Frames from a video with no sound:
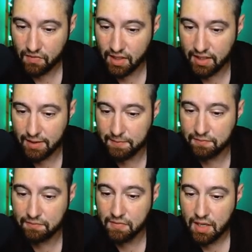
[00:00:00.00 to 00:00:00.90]

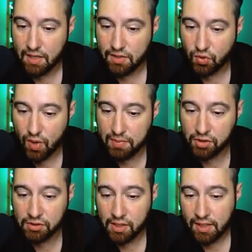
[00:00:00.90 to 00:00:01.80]

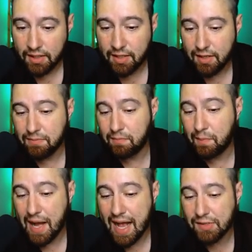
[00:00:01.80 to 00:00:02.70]
Dwebble could
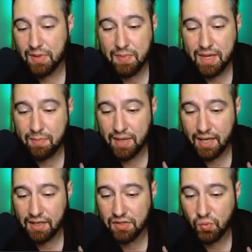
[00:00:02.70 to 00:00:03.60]
possibly be a
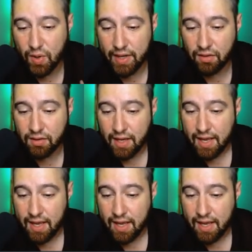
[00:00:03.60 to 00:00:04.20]
pick as well.